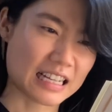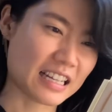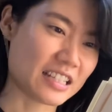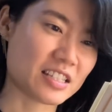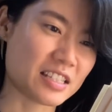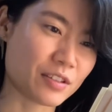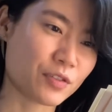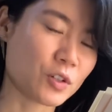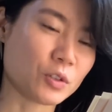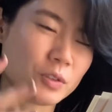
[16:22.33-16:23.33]
It's
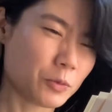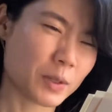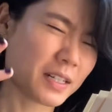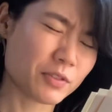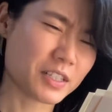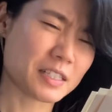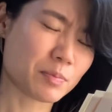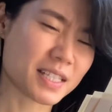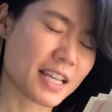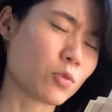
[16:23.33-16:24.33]
difficult, whatever is
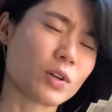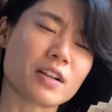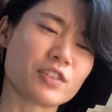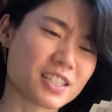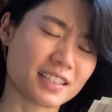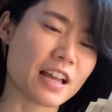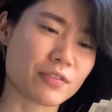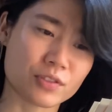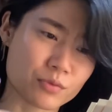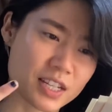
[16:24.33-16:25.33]
maintained, whatever is
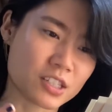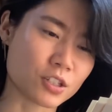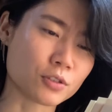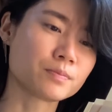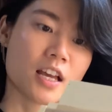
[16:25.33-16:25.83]
left, the residue.